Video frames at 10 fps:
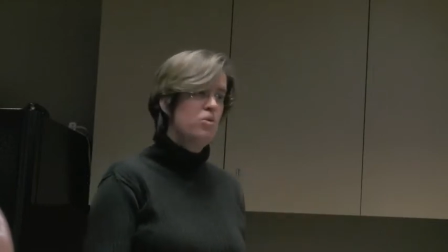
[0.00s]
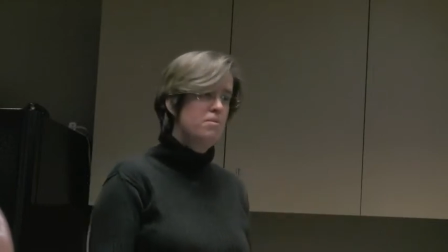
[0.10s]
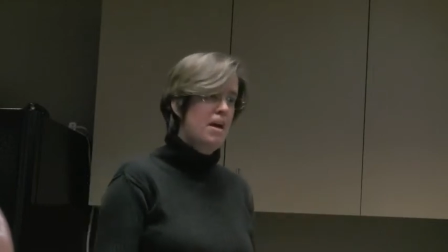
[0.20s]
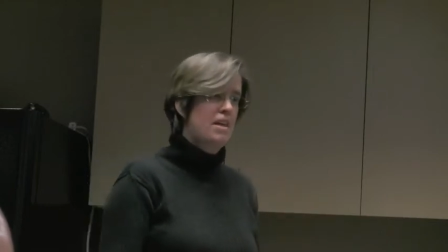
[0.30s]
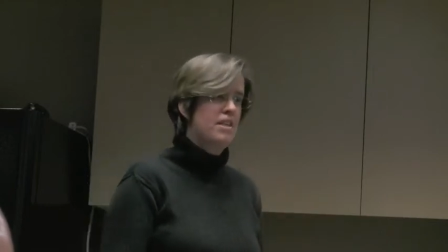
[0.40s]

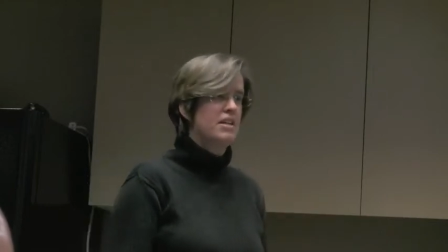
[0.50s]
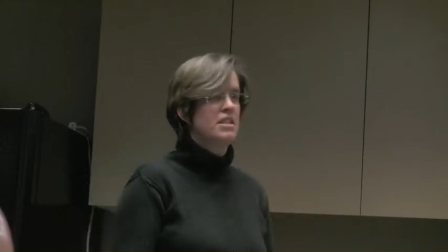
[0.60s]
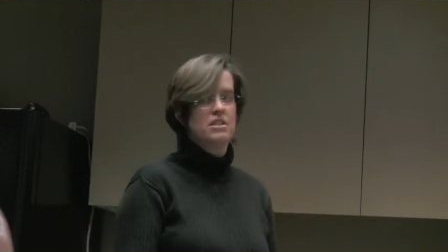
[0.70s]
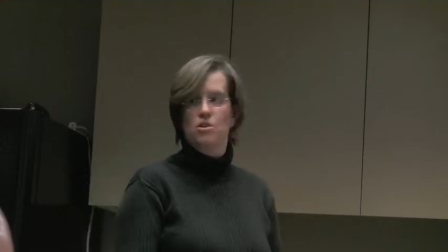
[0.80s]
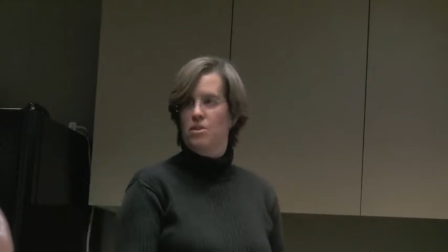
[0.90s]
would make things
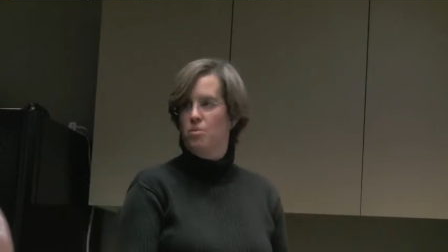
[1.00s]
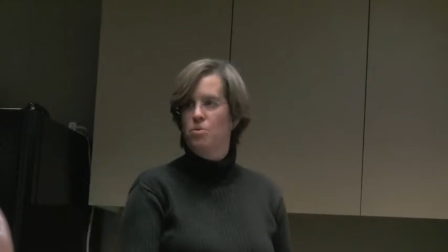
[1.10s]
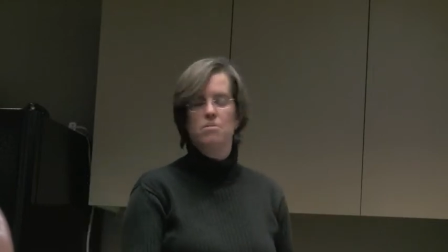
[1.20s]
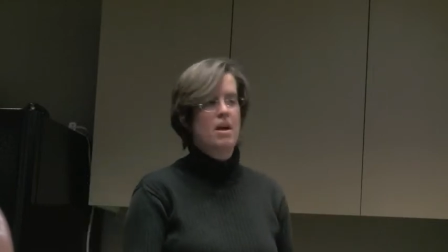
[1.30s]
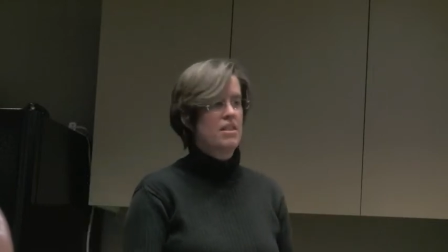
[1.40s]
easier, that
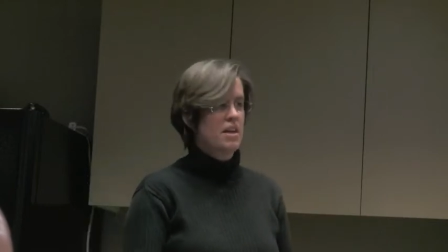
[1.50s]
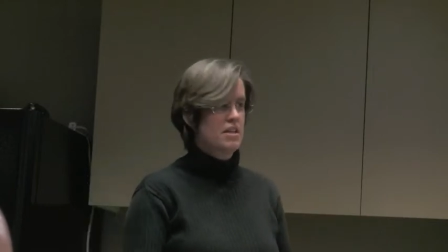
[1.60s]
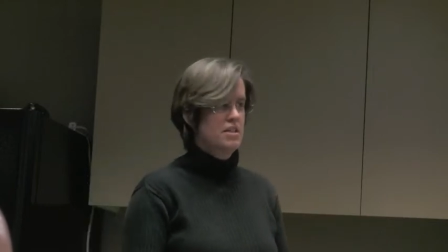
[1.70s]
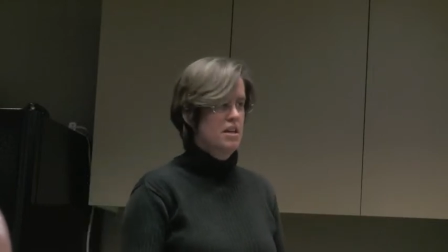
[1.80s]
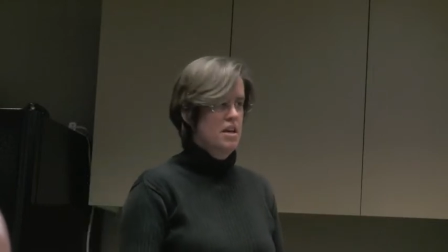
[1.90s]
would make
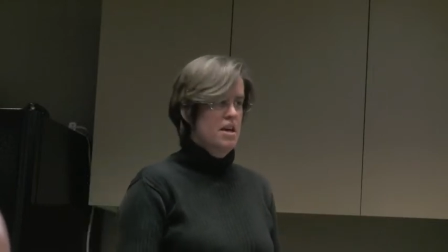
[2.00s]
things